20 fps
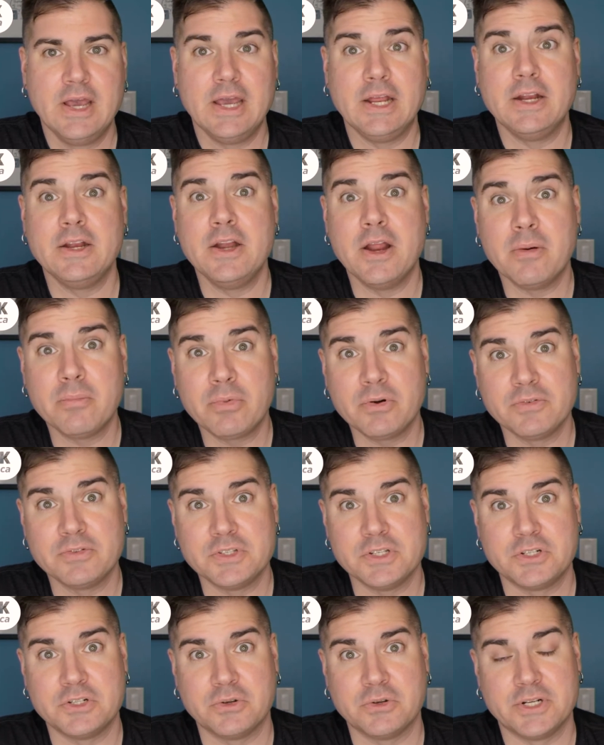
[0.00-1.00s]
in a number of
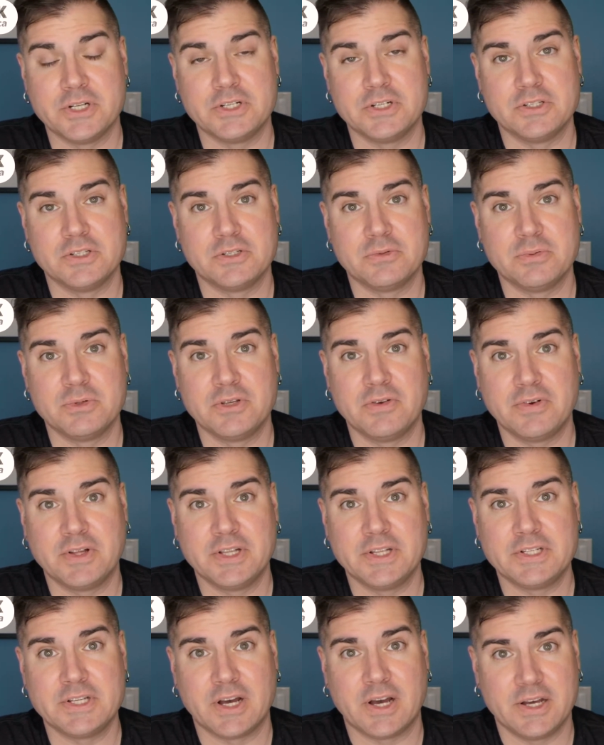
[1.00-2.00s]
situations,
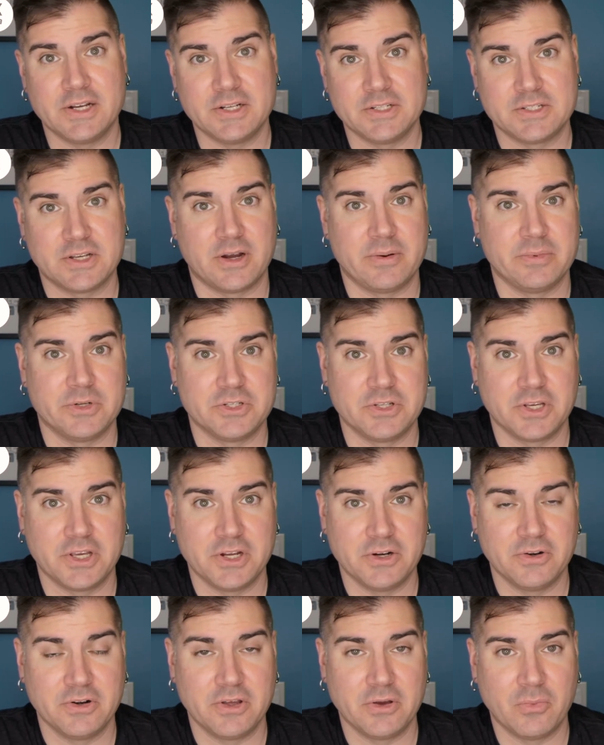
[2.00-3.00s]
specifically tied to
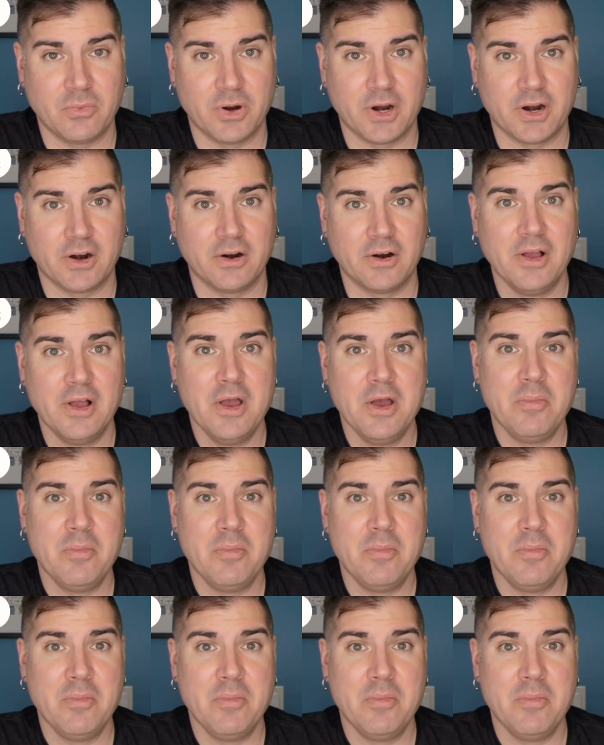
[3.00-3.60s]
cybersecurity, where